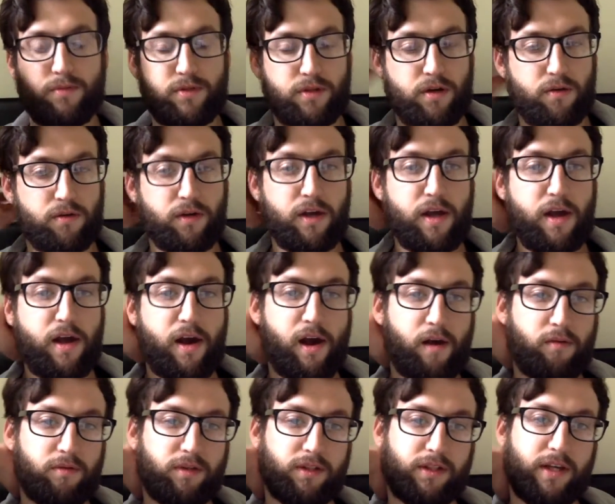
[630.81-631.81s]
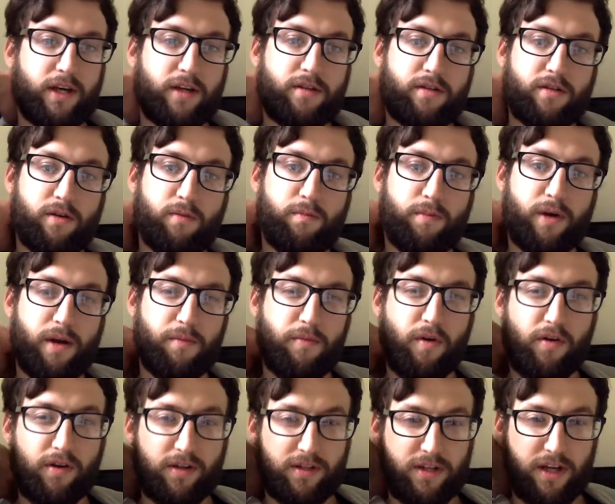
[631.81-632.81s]
So I will take some, but I'm not
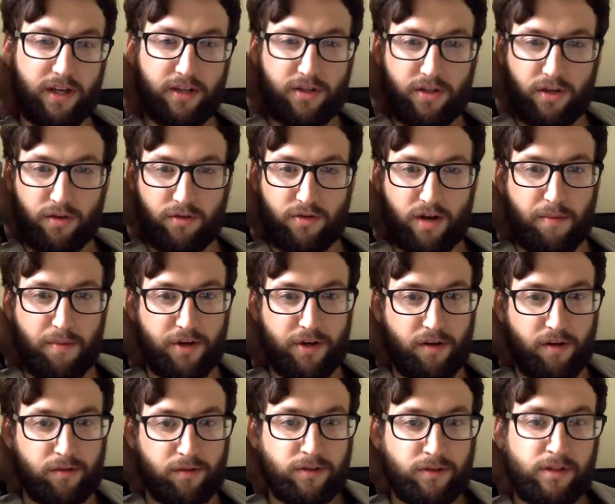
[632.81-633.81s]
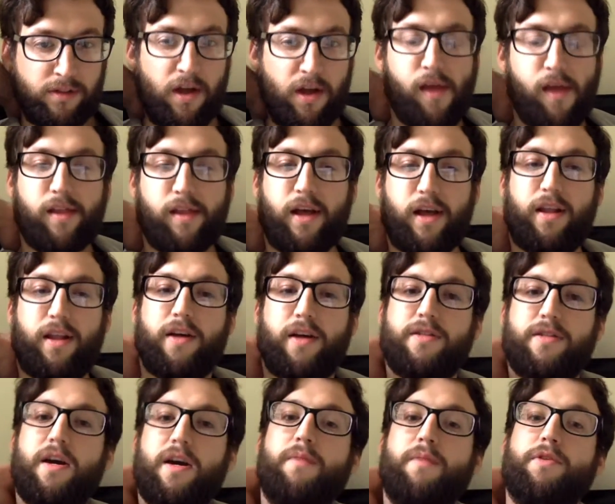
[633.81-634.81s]
going to take 2 tramadol like
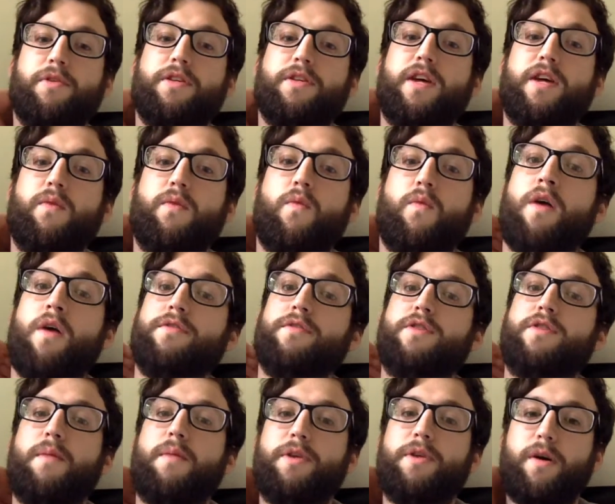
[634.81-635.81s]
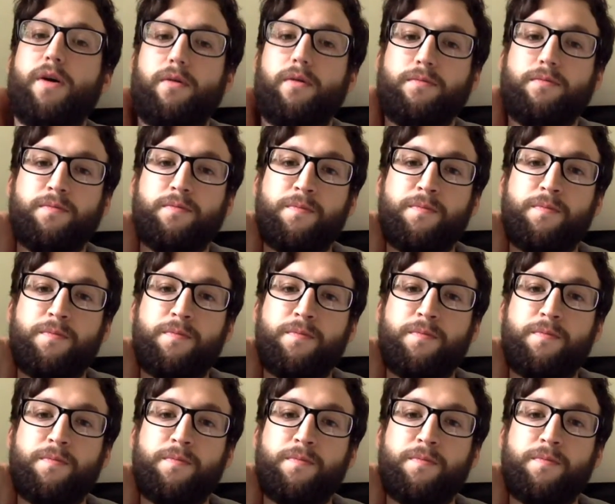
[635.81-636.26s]
last night. I'm going to take 1 tramadol.